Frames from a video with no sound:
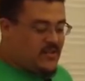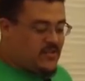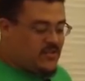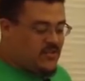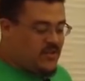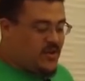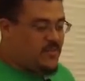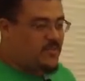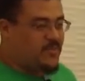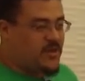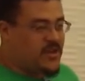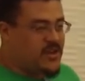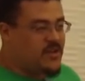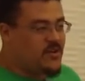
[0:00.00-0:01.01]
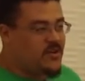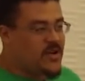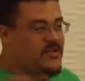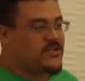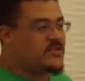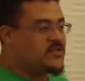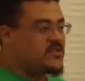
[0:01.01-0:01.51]
start bringing your
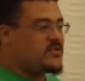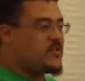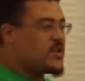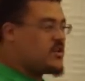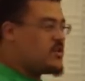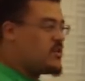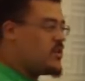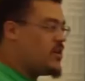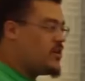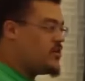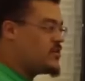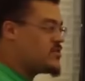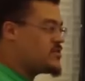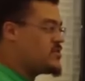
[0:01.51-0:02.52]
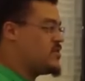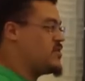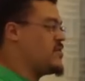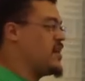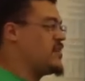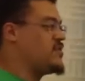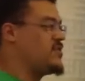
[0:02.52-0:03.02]
questions into a closed sort
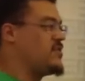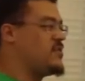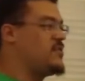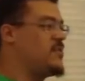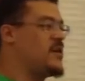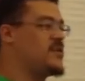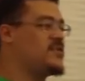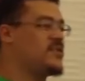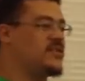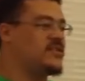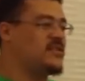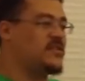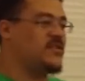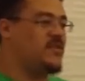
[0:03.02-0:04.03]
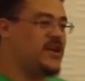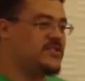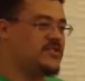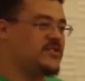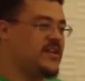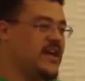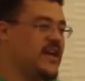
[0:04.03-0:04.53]
of nature, where the
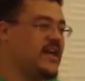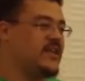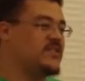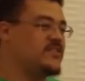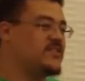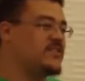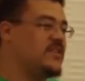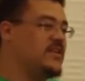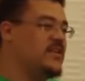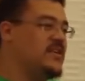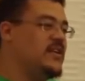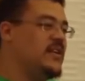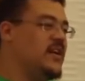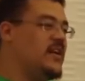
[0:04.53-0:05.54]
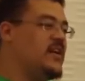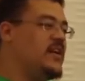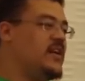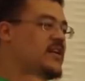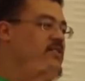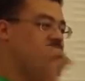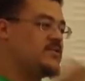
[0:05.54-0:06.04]
question has
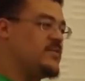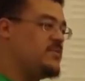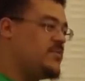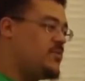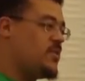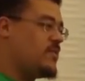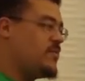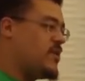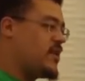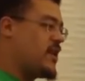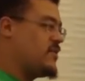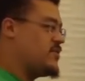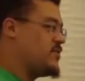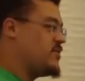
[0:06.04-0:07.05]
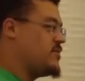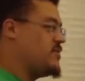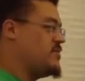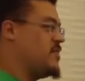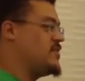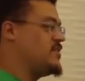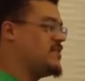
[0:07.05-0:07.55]
a simple one-part answer.
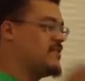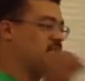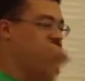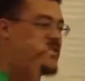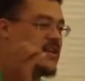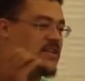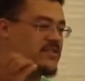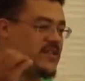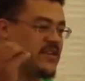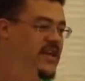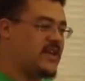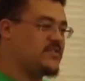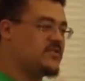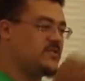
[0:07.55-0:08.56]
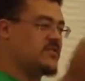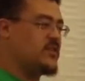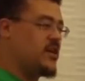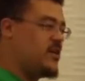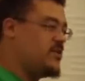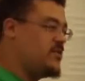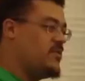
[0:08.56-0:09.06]
It's a yes or a
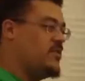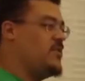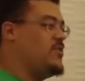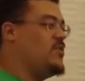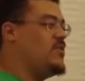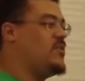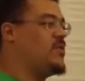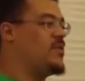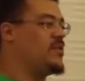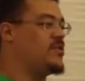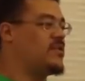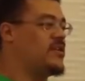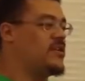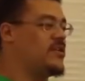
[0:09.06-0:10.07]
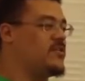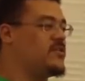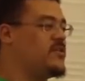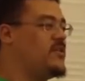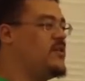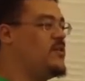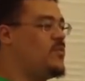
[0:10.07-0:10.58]
no, or
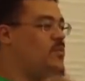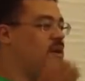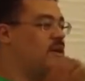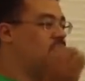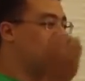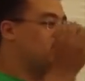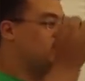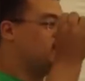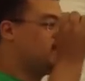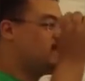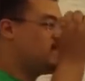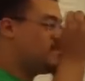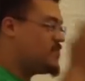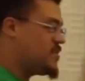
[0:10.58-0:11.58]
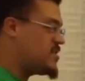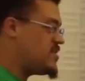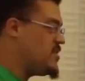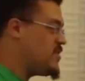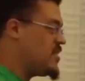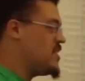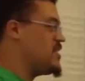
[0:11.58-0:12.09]
what
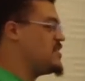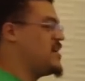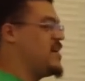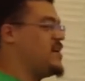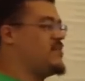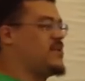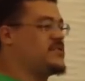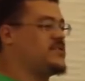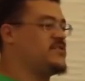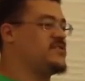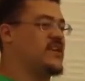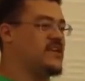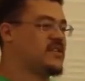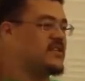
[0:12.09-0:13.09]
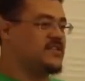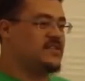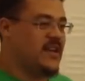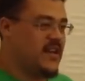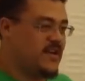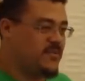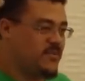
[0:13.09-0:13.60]
specifically did the error message say? Did it
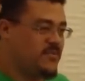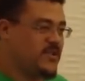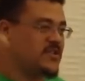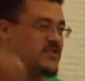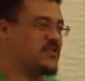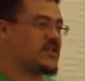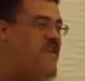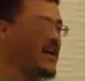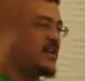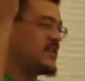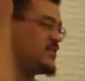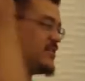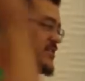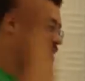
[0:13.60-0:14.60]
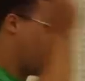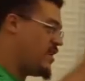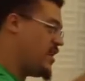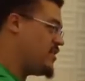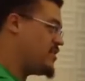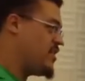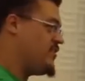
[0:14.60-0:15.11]
say permission denied? Did it say
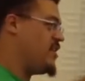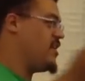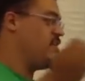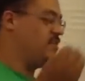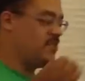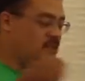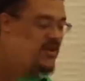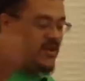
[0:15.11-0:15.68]
file not found?